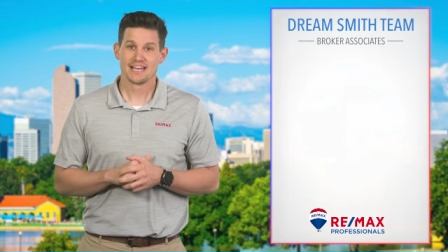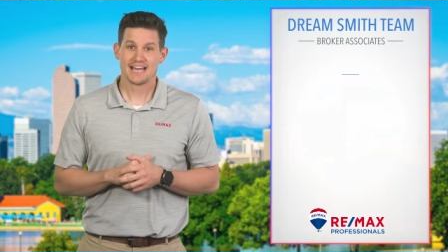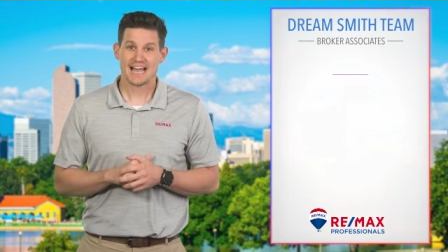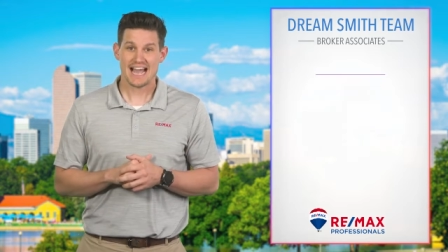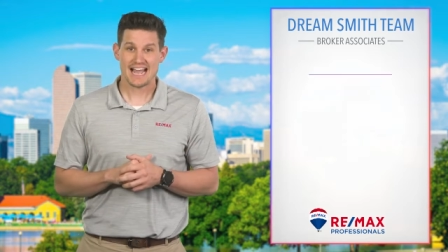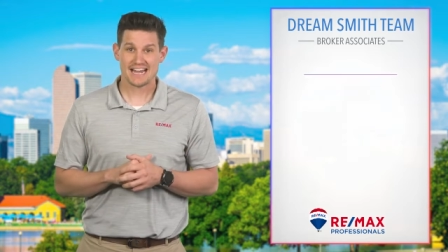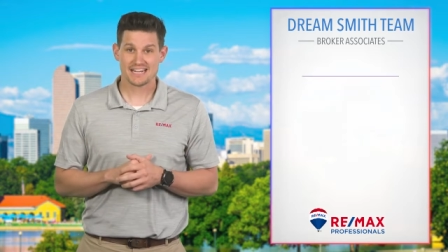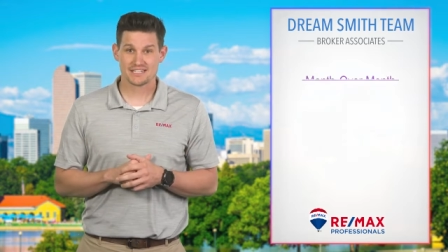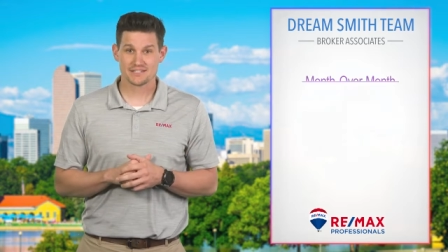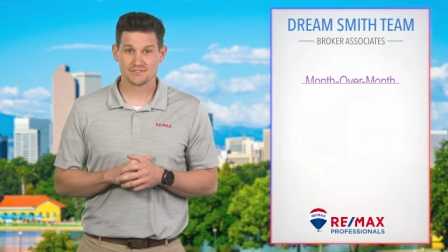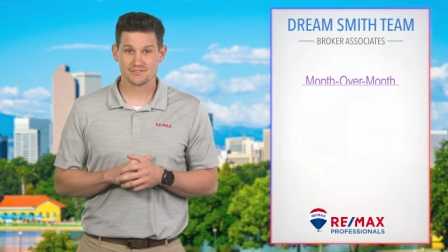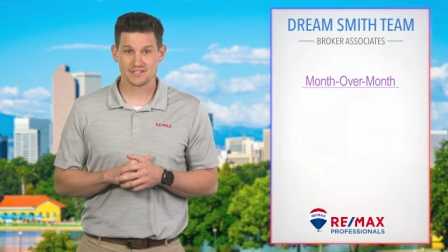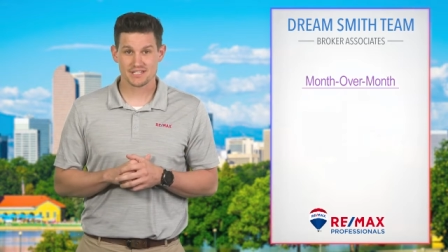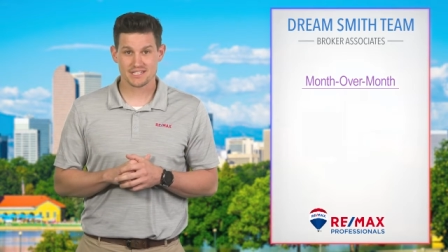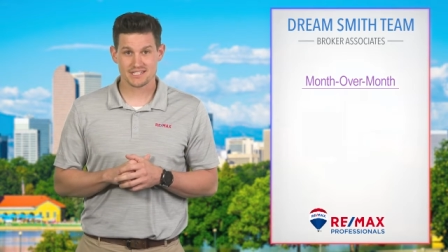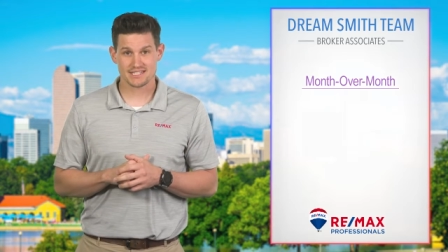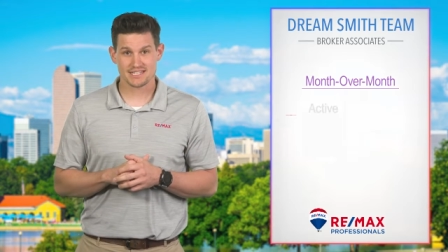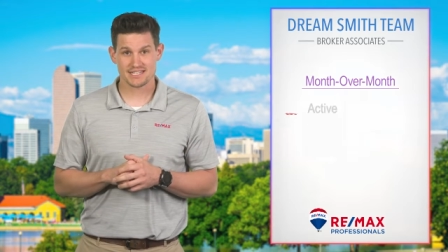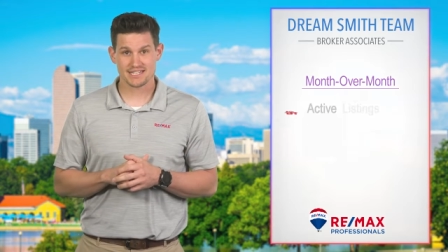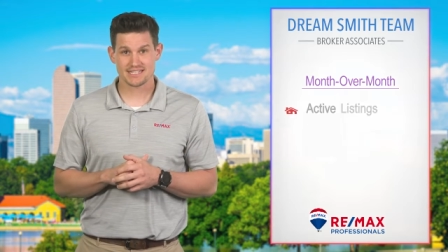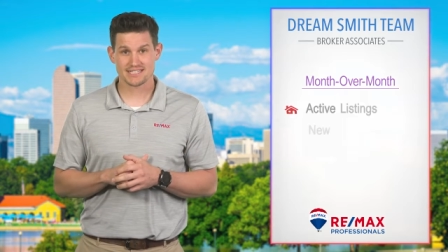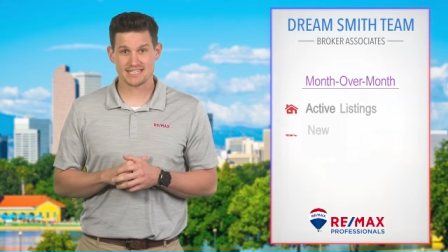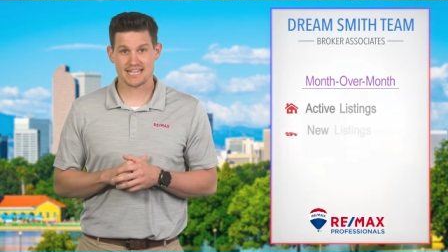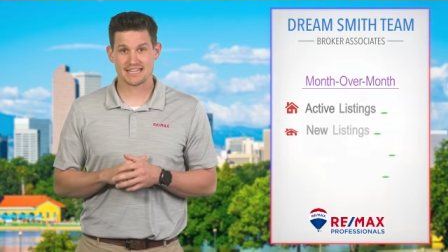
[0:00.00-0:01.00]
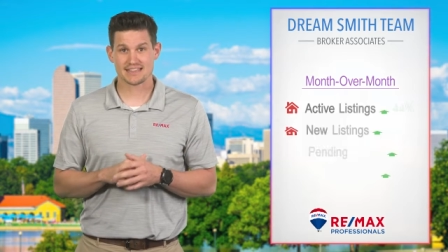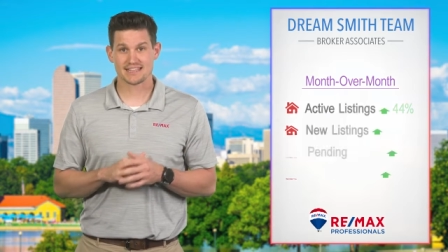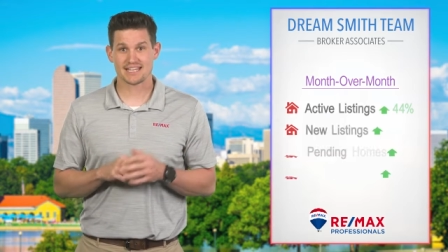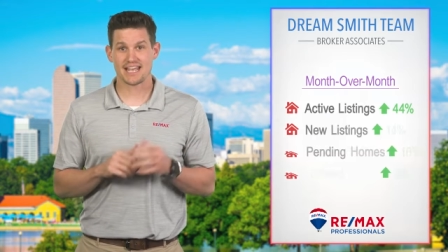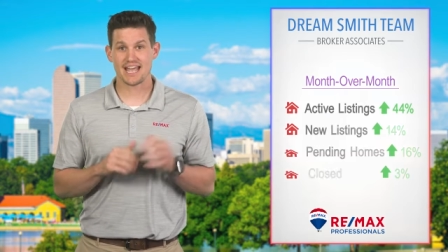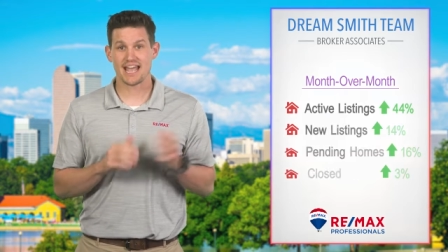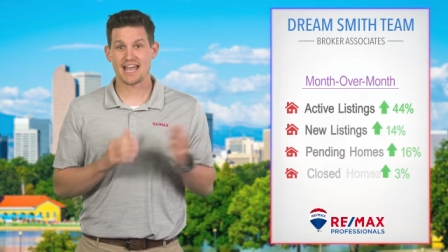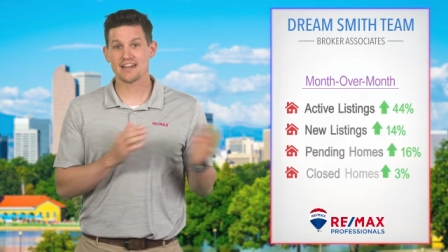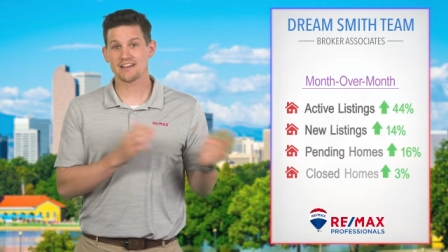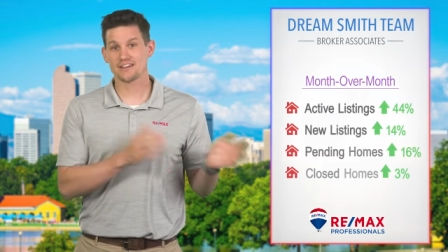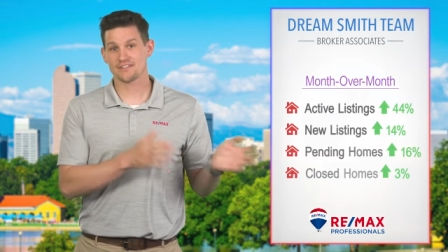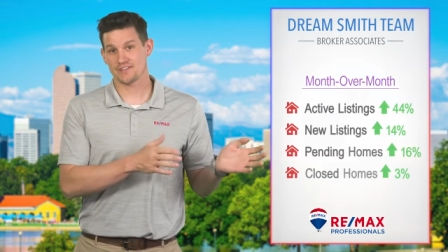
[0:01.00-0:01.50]
Active listings at the
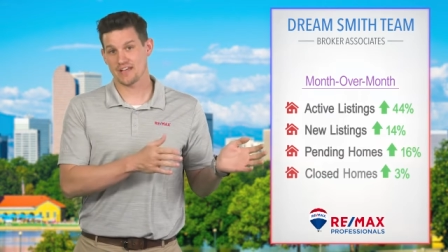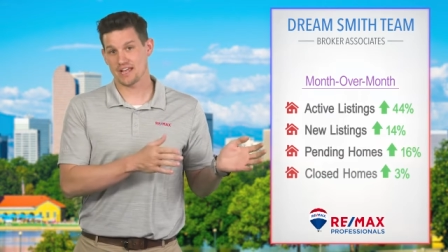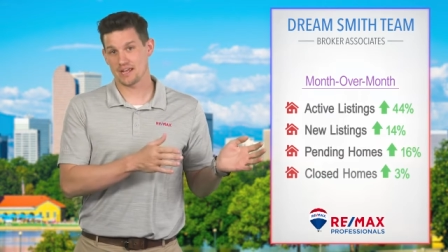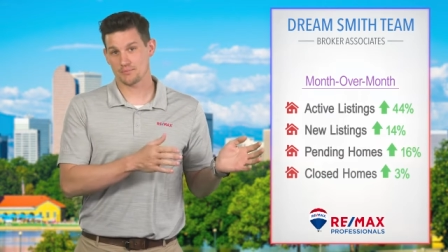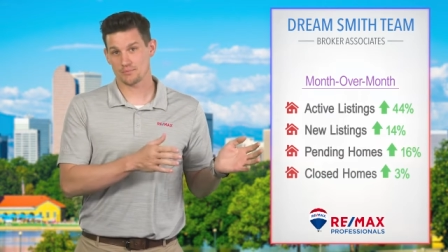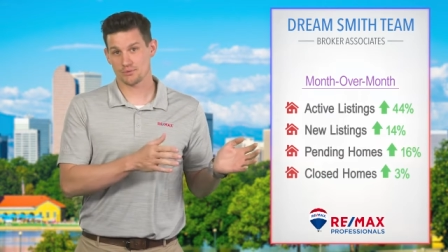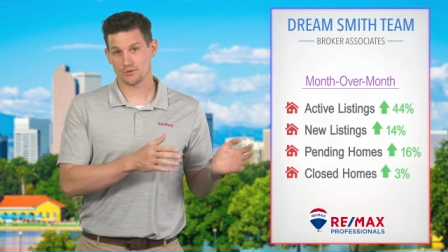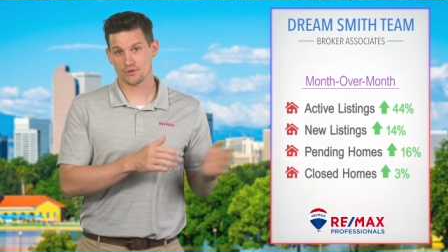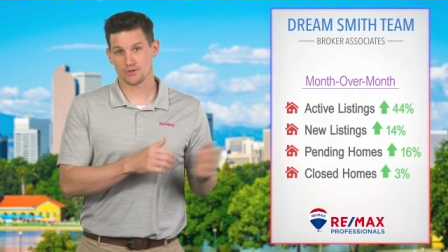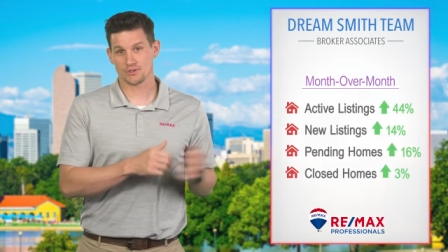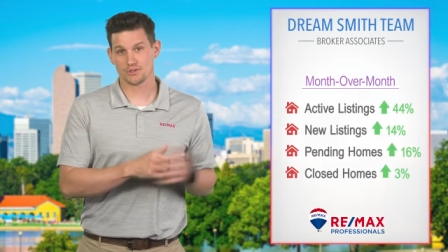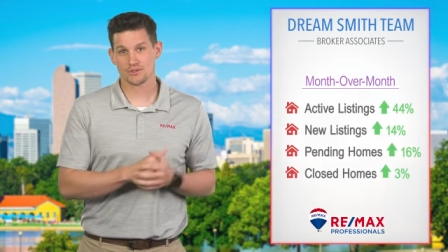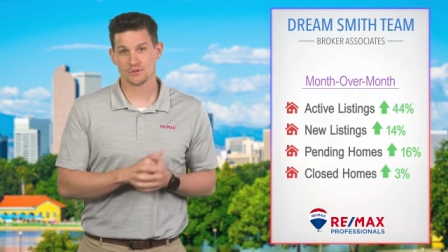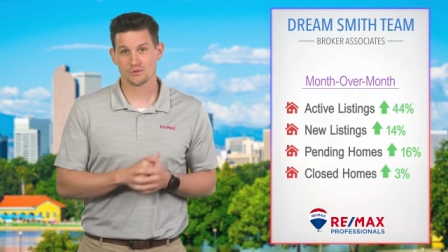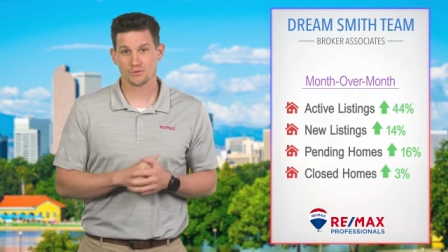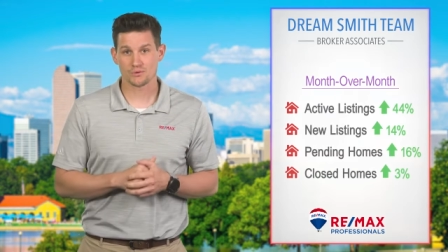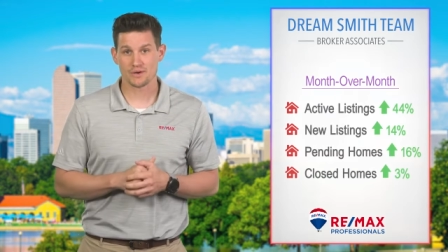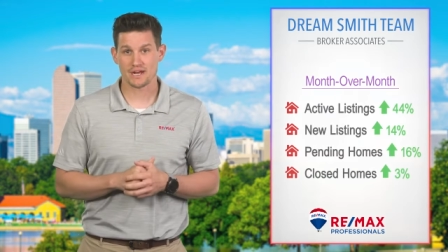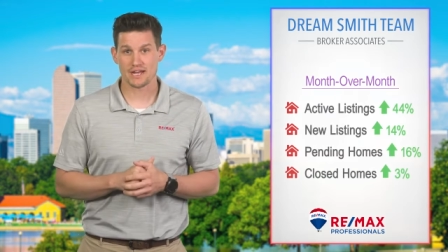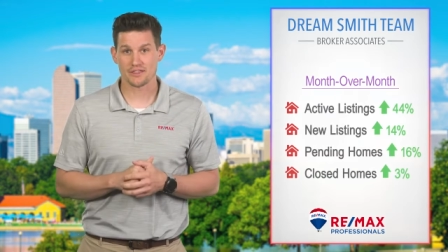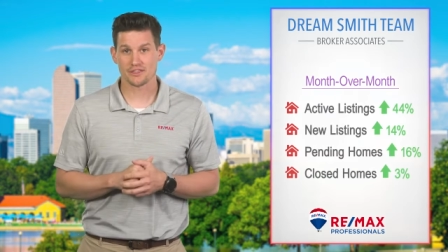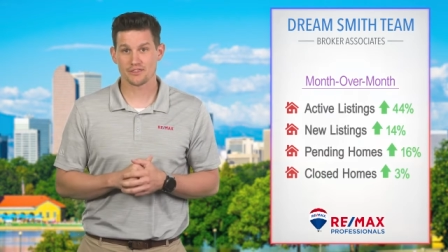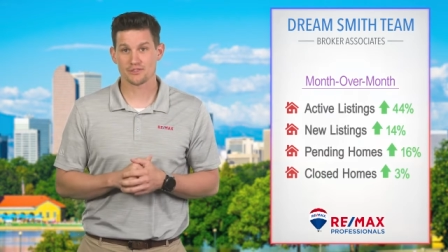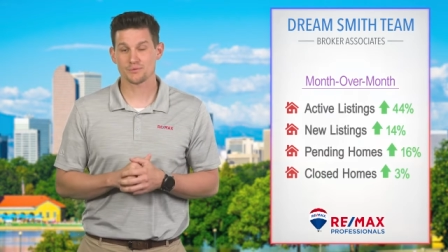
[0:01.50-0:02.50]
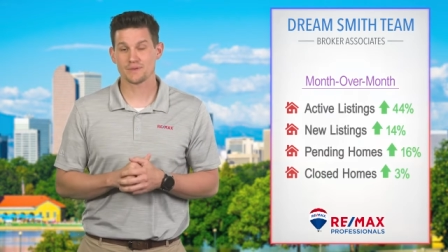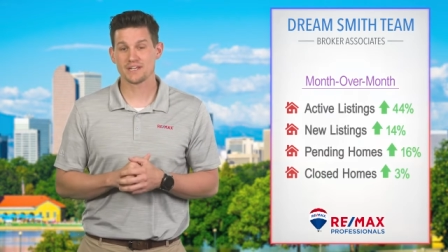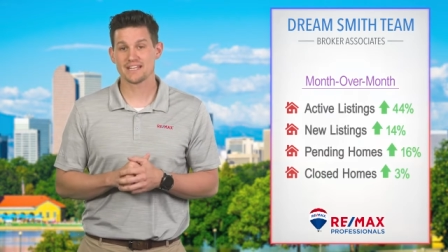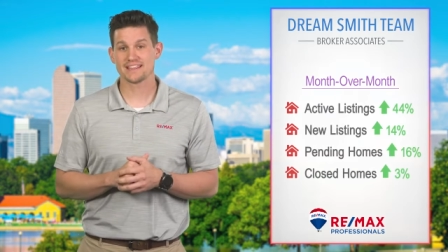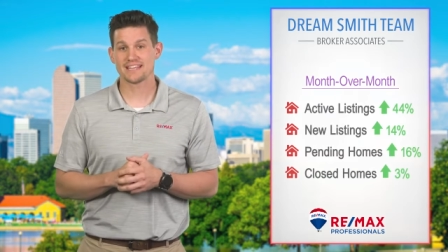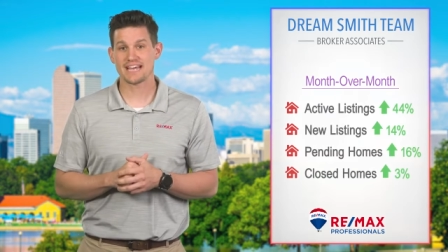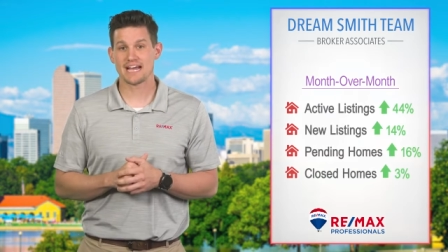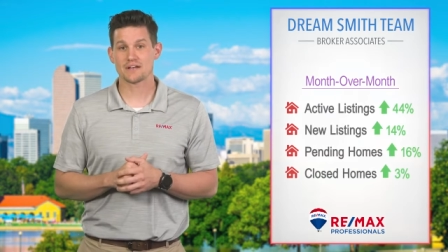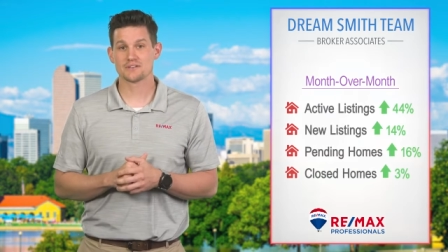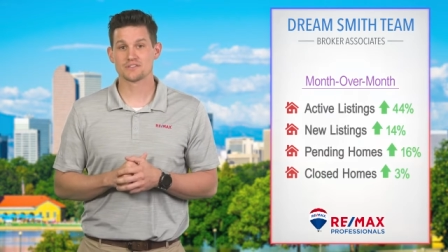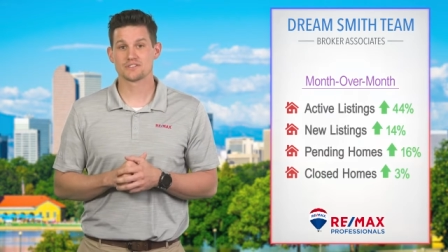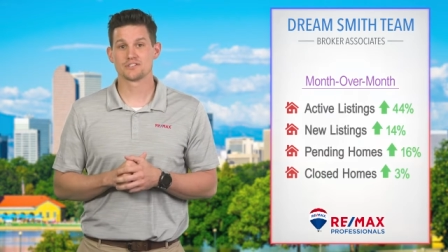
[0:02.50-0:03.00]
end of April were at
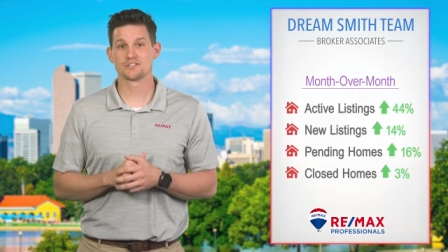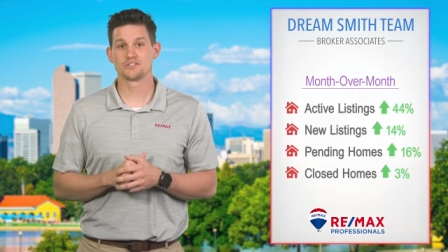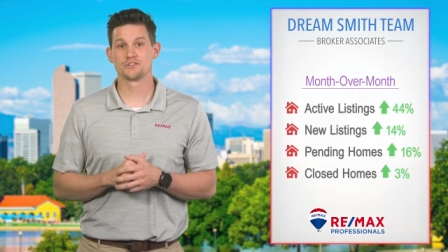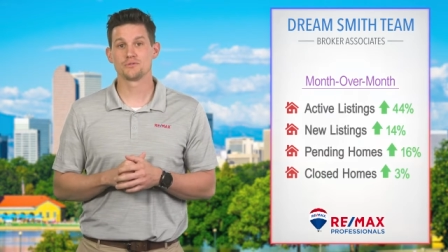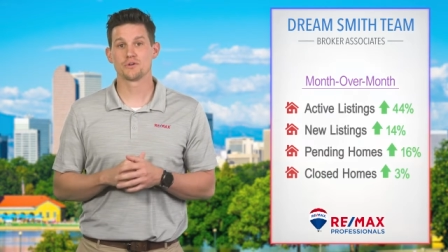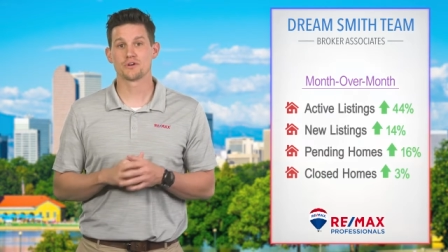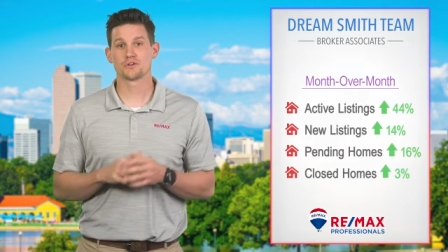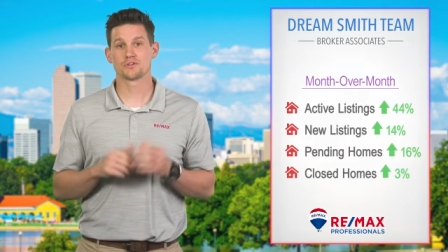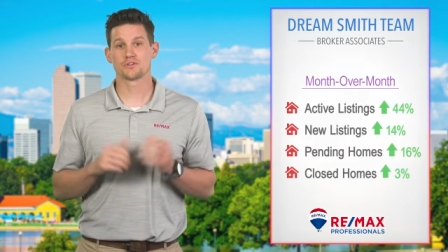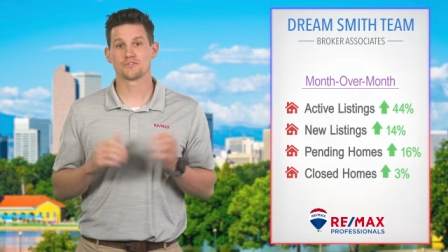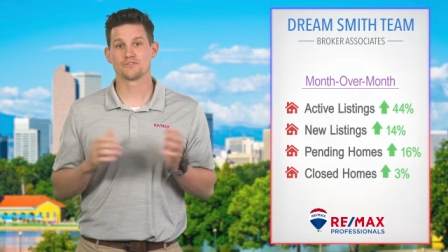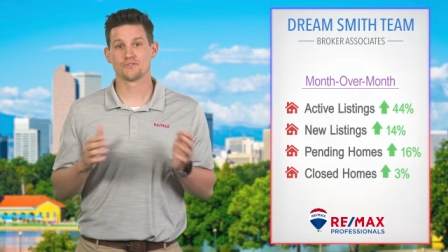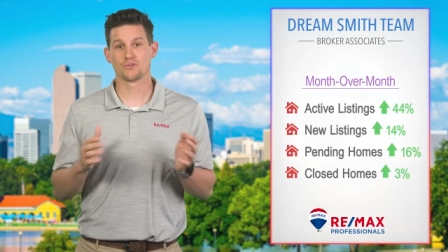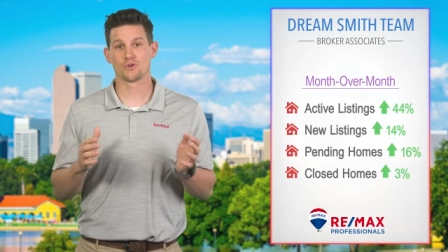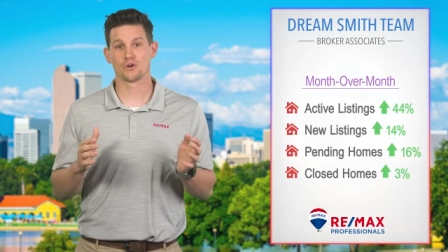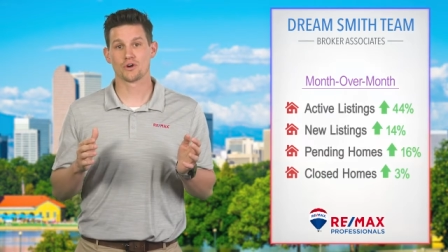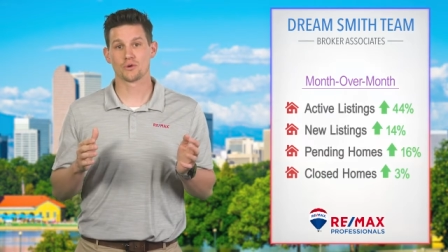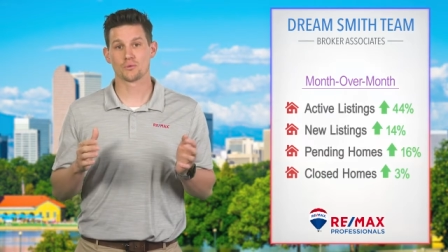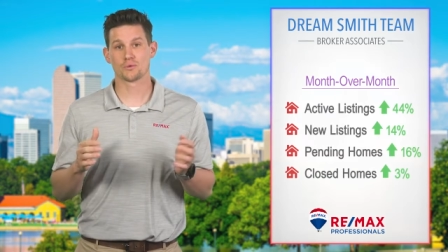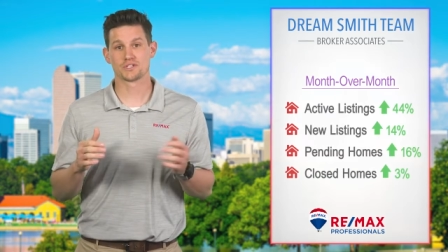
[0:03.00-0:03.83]
3,204,